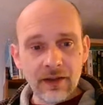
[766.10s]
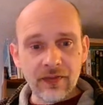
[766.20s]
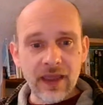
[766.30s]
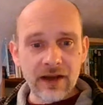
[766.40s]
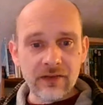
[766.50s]

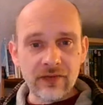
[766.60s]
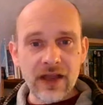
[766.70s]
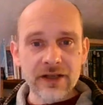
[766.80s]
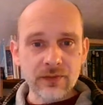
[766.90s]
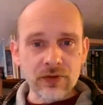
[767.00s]
then
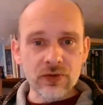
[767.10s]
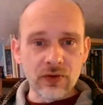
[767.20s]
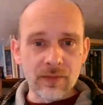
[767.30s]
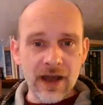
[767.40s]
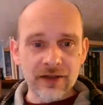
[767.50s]
that's what it's going
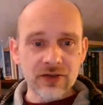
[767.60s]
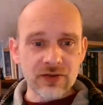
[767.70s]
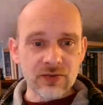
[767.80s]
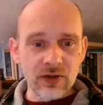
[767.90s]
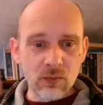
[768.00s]
to match.
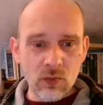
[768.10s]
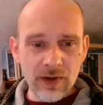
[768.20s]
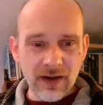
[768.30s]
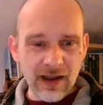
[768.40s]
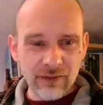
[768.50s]
So at the
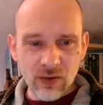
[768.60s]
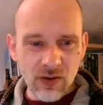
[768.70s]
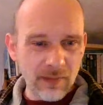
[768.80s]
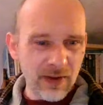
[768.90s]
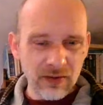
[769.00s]
moment I've got
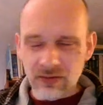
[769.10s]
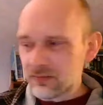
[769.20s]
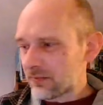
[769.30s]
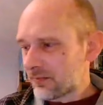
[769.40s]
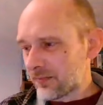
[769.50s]
about
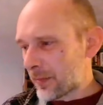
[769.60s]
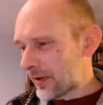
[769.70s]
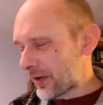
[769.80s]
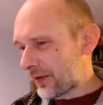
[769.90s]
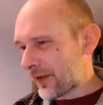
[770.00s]
maybe
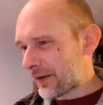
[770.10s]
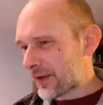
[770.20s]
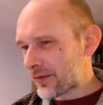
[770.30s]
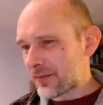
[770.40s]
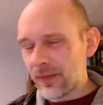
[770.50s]

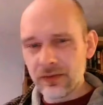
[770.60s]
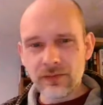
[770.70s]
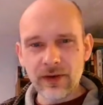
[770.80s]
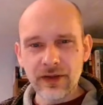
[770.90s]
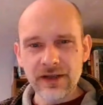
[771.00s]

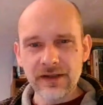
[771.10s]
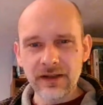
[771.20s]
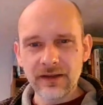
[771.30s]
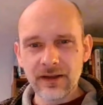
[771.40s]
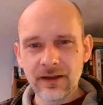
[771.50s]
£35,000 worth
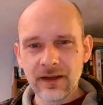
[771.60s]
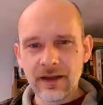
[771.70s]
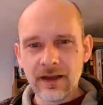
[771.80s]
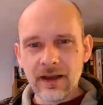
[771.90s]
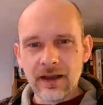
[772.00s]
listed.
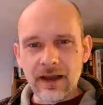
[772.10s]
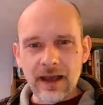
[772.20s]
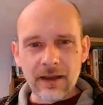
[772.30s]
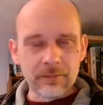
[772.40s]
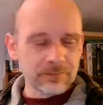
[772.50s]

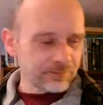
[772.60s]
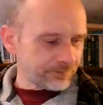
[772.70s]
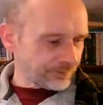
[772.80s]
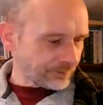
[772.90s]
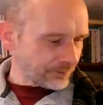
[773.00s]

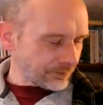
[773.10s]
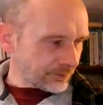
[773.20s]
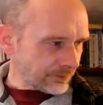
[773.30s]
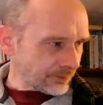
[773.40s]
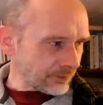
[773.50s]

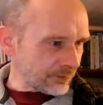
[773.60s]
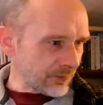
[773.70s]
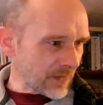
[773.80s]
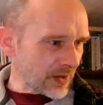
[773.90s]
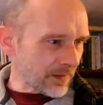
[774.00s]

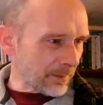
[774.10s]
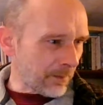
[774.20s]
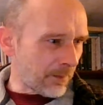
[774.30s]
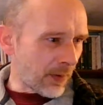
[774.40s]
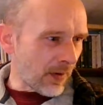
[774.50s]

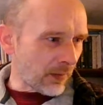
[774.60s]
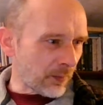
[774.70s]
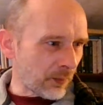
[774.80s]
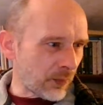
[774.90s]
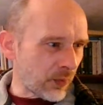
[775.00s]
But
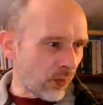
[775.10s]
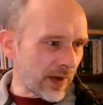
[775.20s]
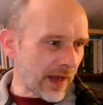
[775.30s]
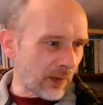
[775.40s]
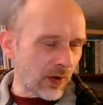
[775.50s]
the
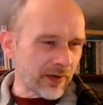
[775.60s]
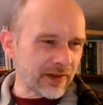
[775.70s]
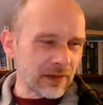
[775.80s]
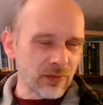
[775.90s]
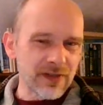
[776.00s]
way I work the
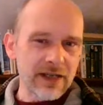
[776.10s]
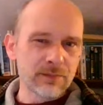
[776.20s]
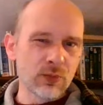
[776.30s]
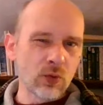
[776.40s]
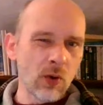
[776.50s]
deals, that's
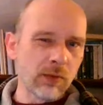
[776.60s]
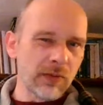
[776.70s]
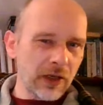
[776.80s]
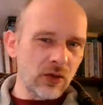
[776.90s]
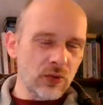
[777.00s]

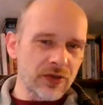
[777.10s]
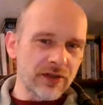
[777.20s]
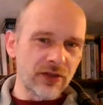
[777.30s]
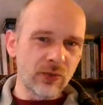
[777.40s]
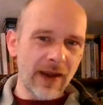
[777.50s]
probably closer
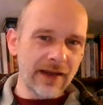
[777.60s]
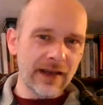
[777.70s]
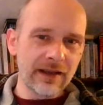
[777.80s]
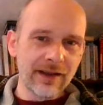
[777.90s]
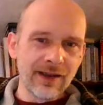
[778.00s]
to
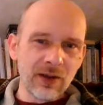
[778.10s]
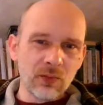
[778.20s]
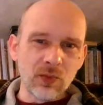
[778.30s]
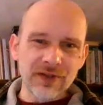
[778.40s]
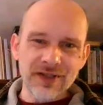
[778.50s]
20,
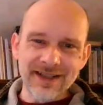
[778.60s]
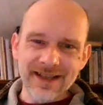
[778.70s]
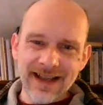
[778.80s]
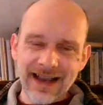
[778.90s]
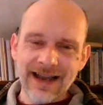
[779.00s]
which is
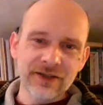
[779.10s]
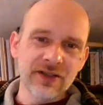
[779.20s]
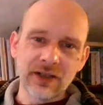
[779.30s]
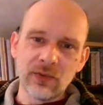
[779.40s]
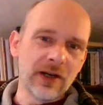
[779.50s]

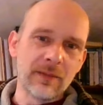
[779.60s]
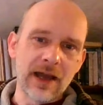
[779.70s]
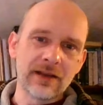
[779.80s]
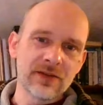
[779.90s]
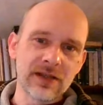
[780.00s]
actually where I'm
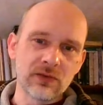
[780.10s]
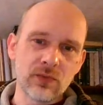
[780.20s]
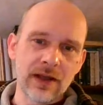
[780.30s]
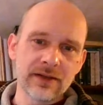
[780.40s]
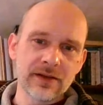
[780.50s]
at sales
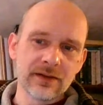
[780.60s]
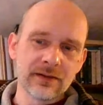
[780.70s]
wise.